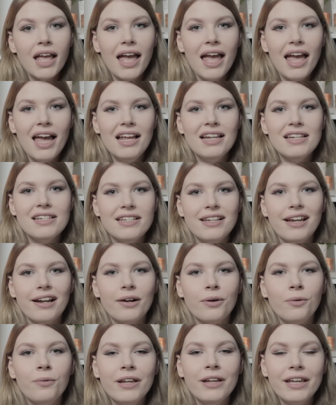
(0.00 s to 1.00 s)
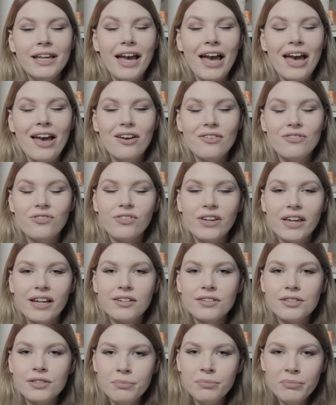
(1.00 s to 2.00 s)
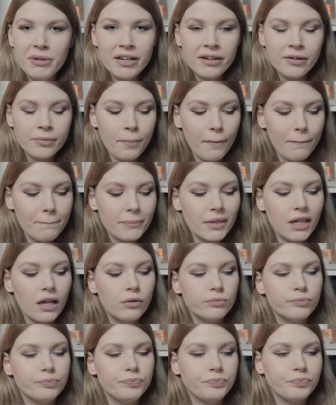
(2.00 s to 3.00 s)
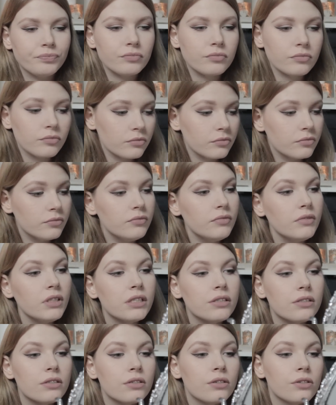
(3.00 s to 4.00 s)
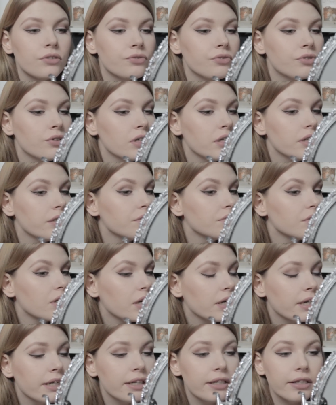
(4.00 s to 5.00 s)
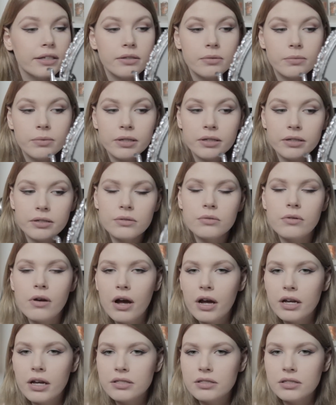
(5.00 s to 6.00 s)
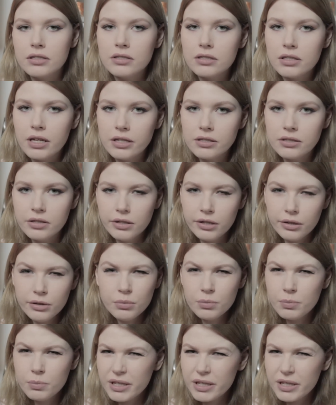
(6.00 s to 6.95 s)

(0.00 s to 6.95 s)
And there we have Cashmere. It's not fully dry yet. When it dries, it gets a little